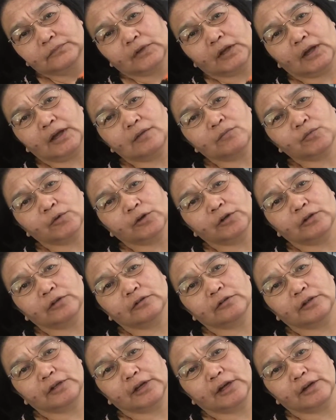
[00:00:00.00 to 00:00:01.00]
I
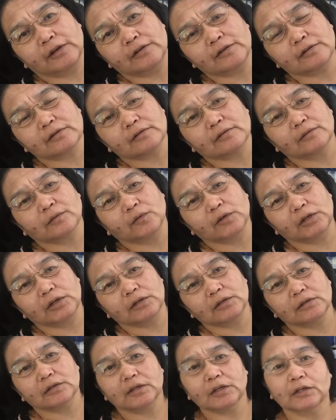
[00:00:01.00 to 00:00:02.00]
embroidered the eyes when
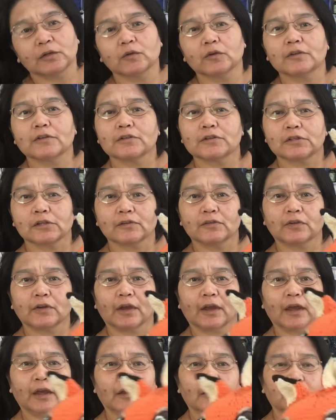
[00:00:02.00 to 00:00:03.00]
it was just a
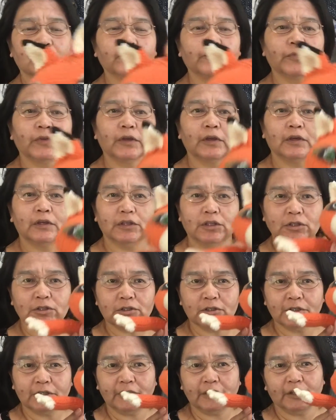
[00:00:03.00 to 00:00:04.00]
head.
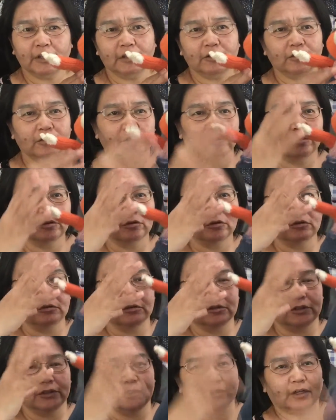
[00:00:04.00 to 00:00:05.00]
Usually I do the whole
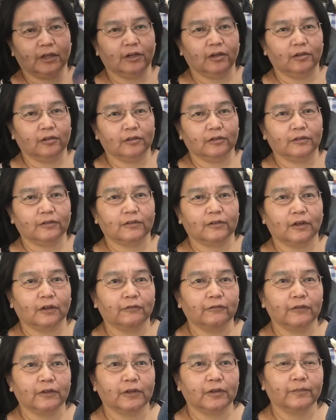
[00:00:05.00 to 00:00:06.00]
entire
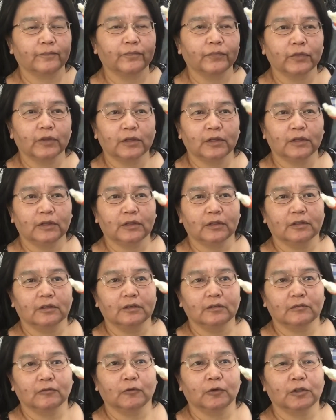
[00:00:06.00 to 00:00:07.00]
stuffy.
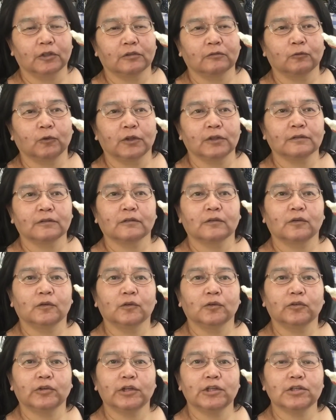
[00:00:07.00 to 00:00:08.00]
Once the whole
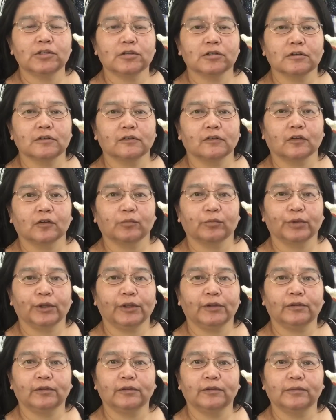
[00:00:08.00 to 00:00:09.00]
creature is
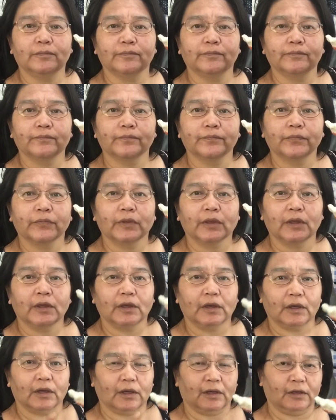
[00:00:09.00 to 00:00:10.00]
completed,
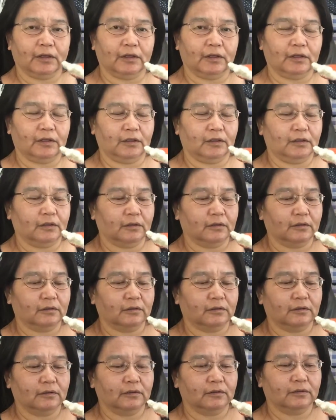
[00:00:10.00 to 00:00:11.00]
I
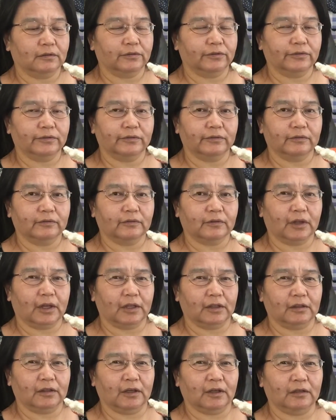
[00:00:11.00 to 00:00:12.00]

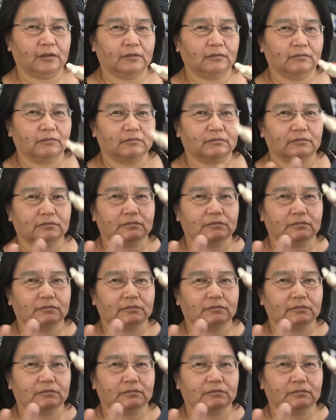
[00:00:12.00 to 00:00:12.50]
can then